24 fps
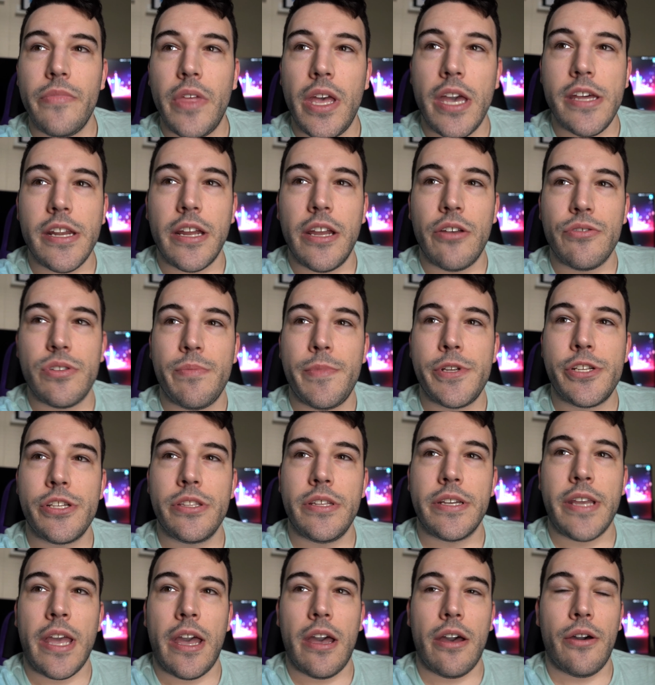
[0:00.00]
And I also mentioned
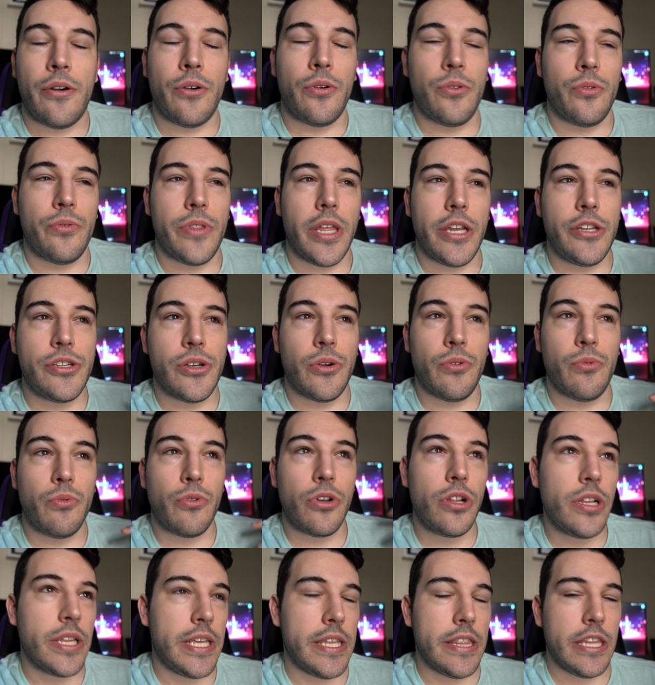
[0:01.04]
like how they don't
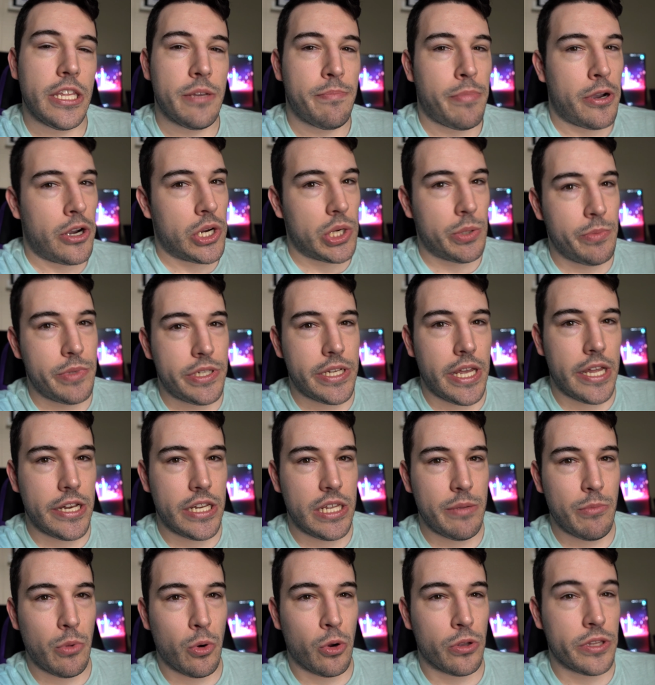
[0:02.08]
clean the apartment
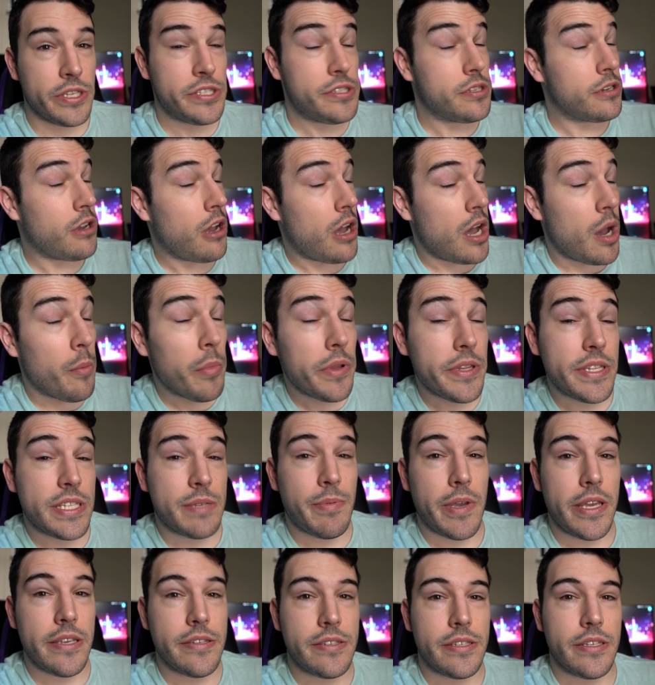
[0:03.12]
anymore, at least the common
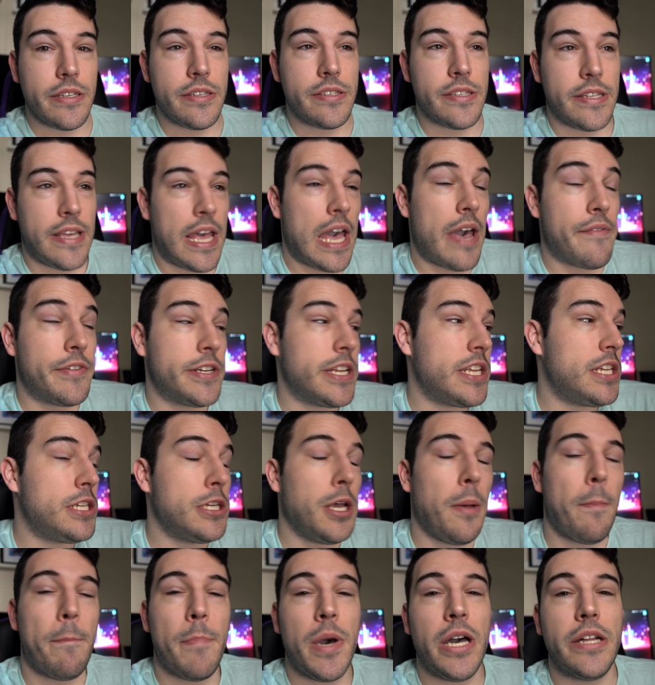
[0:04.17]
spaces, and they haven't in
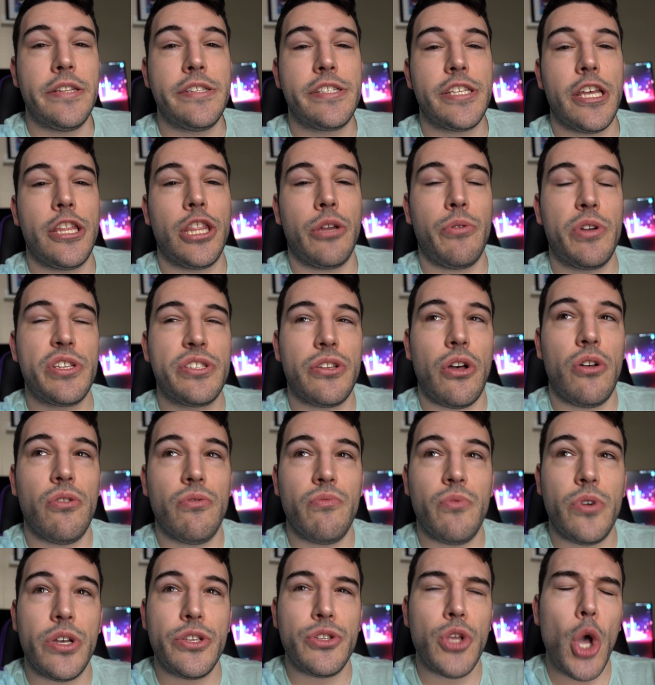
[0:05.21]
months, and the result
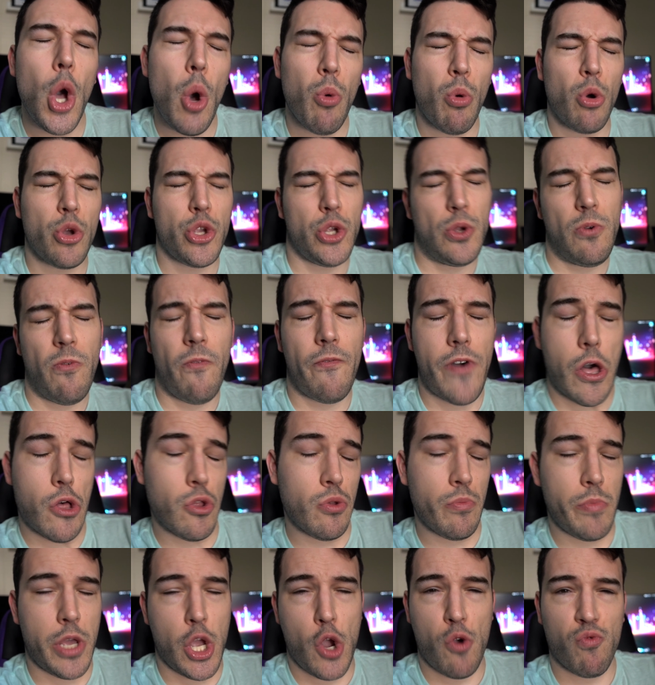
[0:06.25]
was, well, you
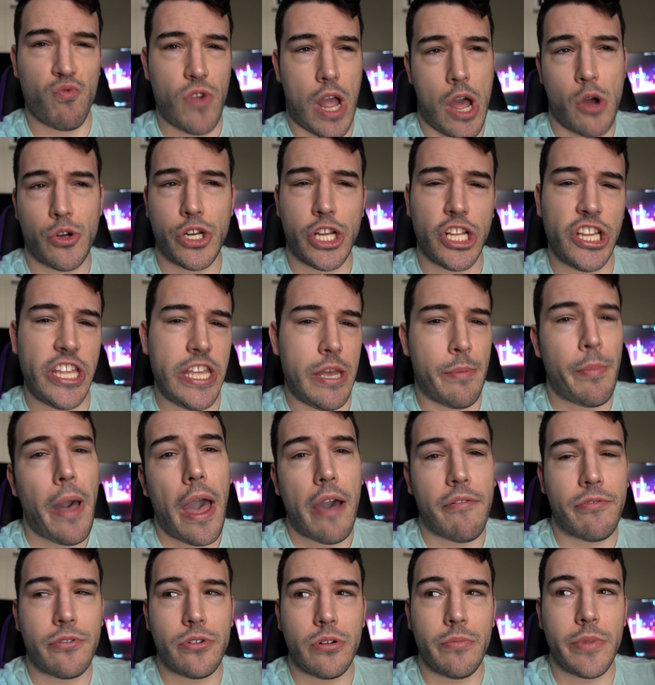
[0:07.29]
follow me around and clean up
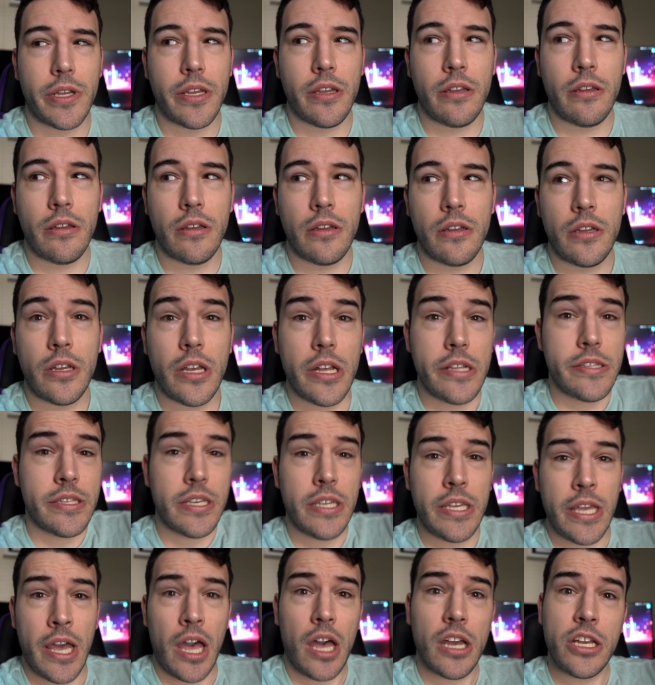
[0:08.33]
after me. And it's
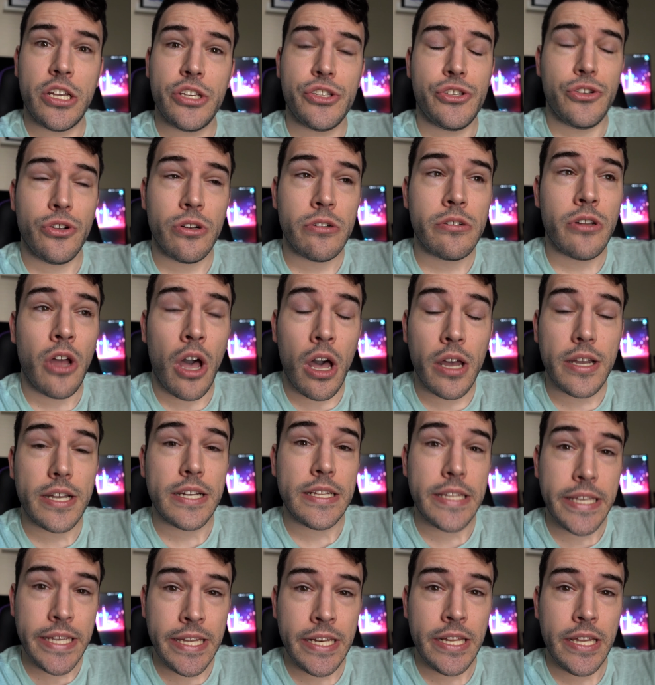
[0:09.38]
like, yeah, because you're not
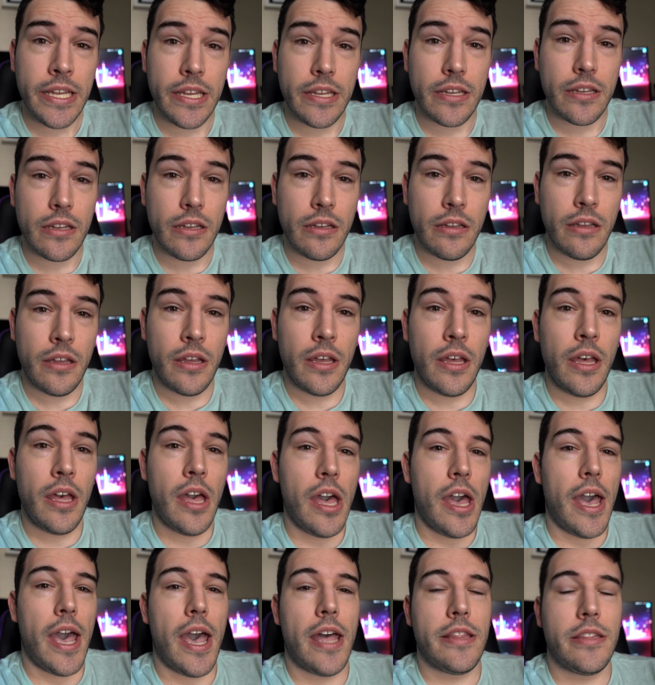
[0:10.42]
cleaning.
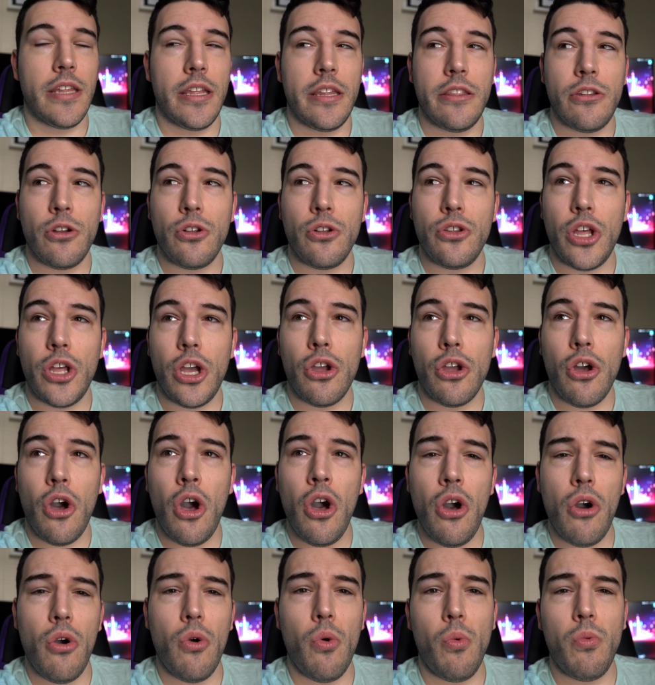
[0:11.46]
And then they're like,
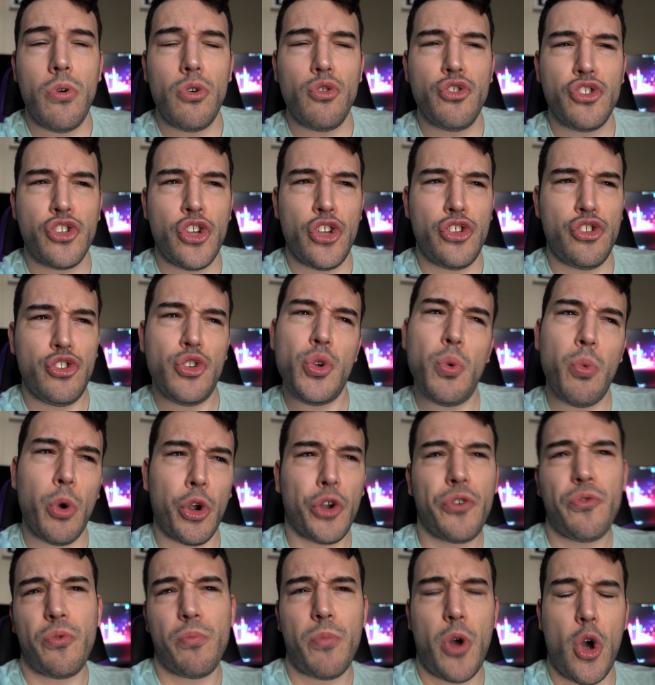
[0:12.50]
oh, well, it's because you
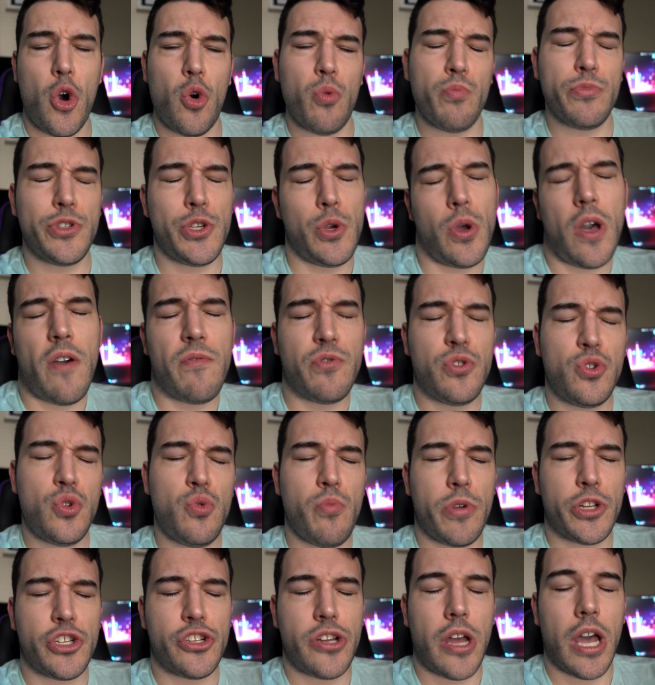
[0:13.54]
work from home, so you have too
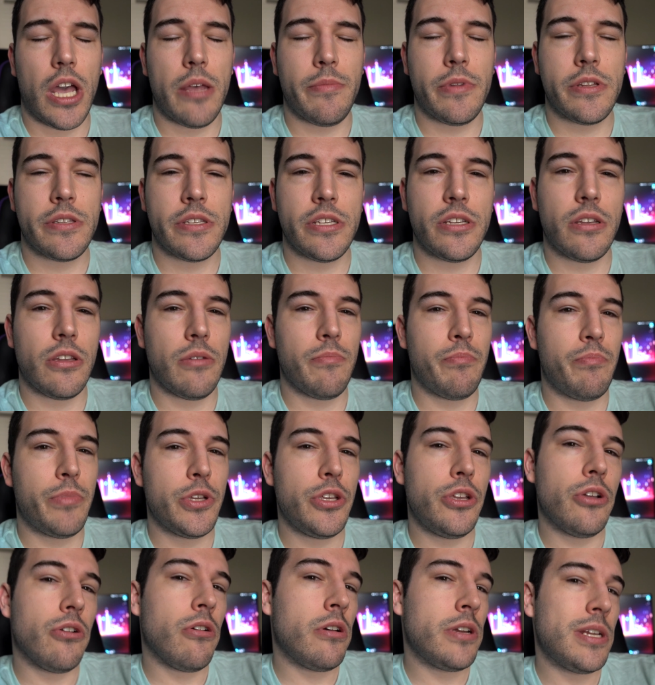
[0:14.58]
much time. And it's like, but
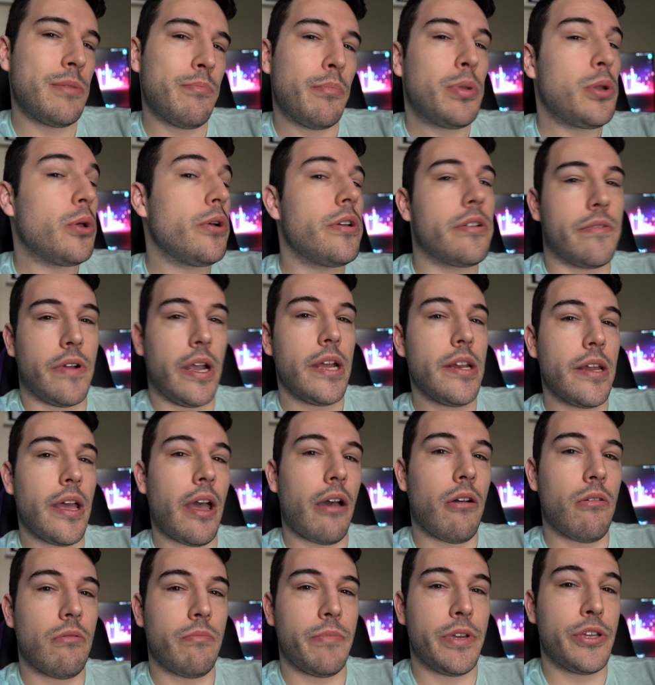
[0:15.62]
you're unemployed right
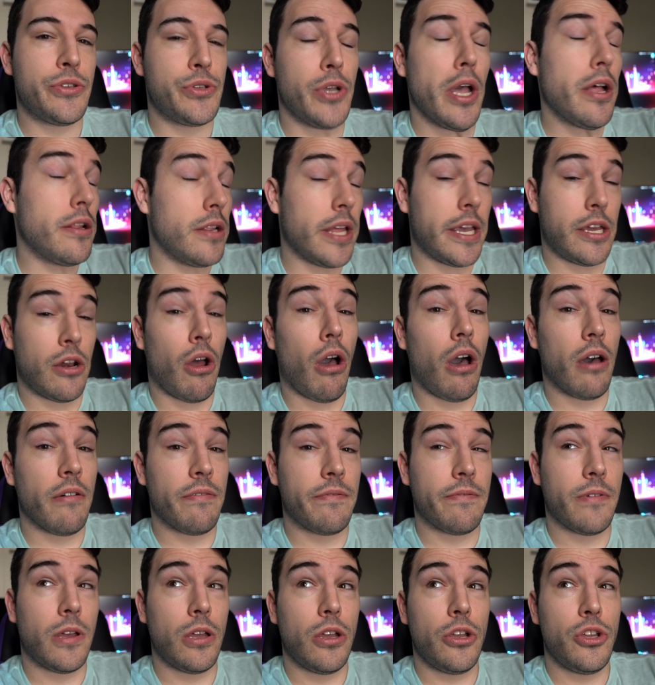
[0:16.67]
now because you got laid off.
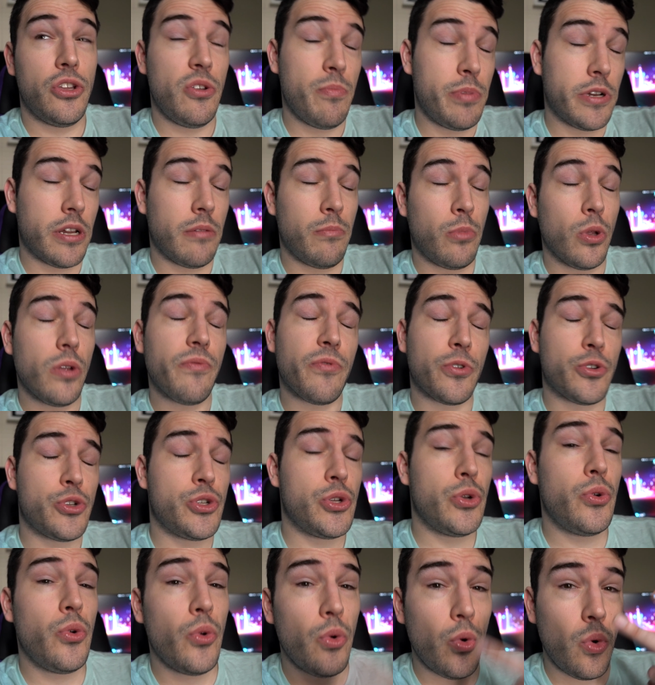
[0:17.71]
You've been unemployed for
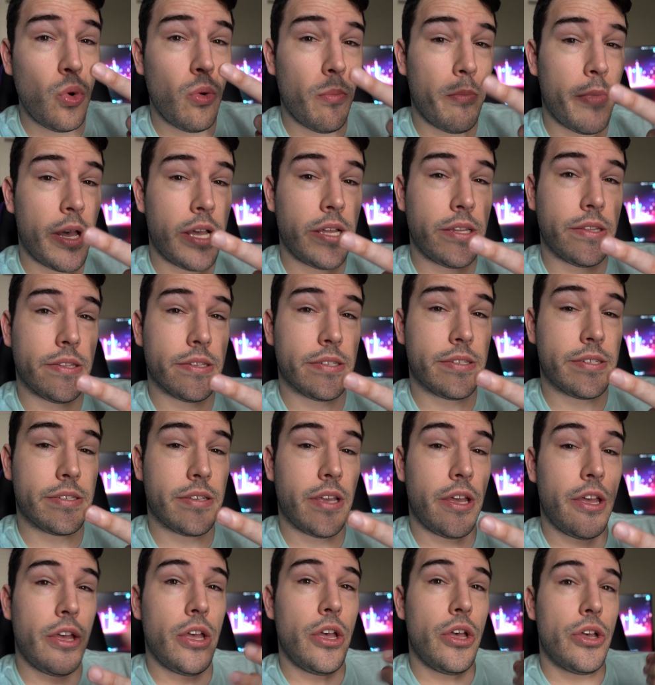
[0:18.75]
two months,
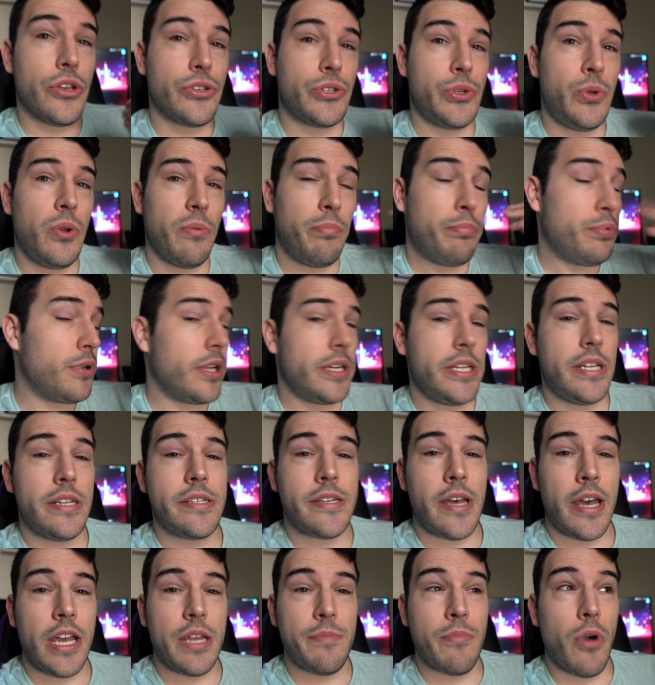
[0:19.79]
so you have plenty of
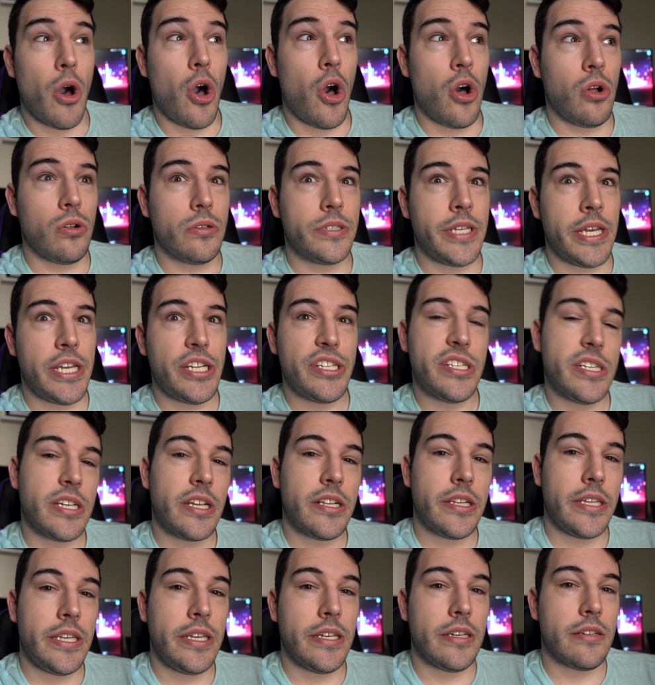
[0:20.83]
time all day to
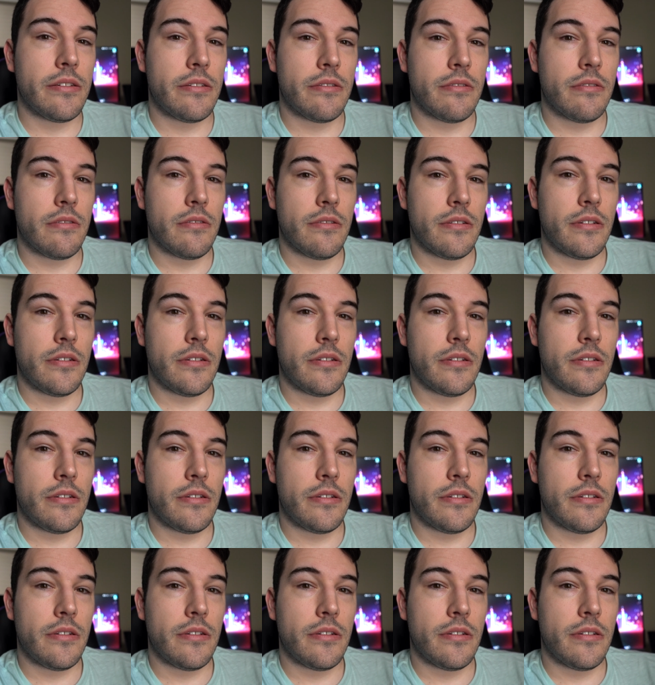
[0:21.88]
clean